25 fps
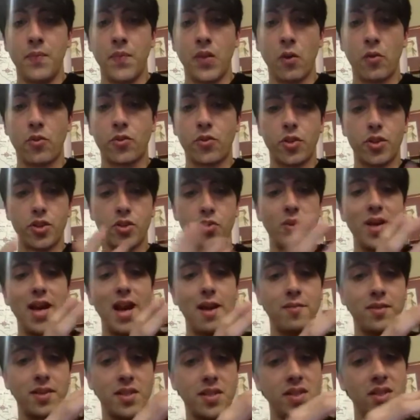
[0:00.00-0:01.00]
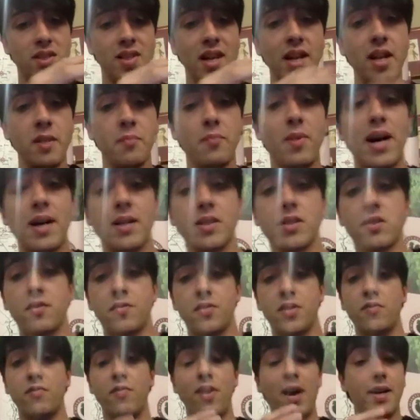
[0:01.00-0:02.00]
of course, we have these tiny buds of
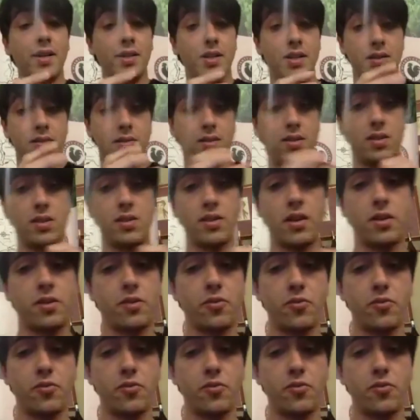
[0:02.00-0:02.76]
the vine that start,